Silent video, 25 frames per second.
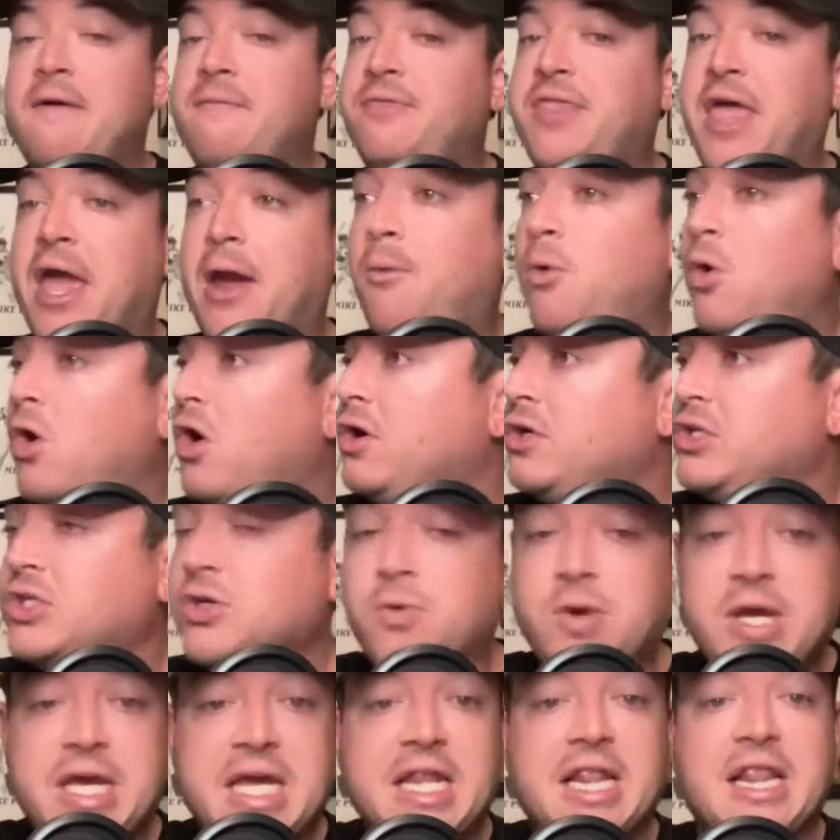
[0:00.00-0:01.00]
They were
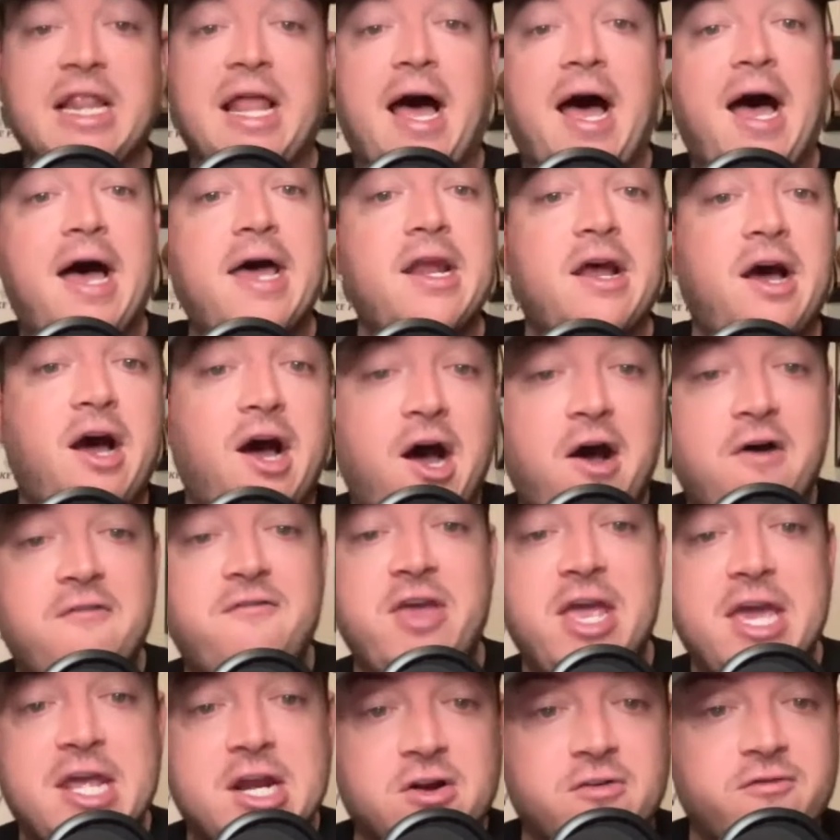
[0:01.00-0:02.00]
doing a lot of
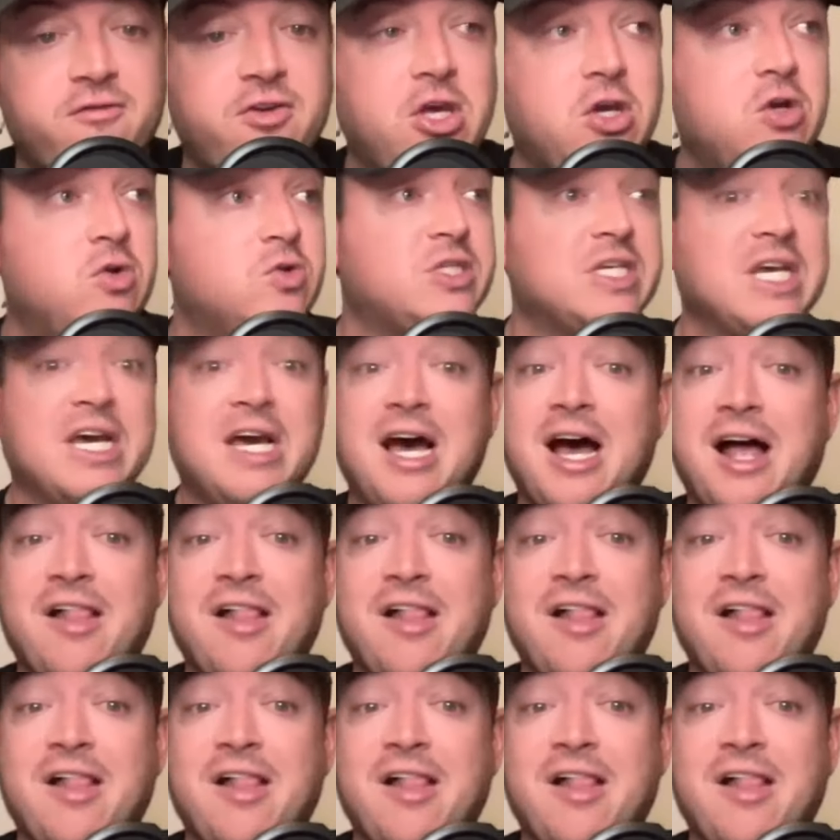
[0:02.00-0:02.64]
interviews.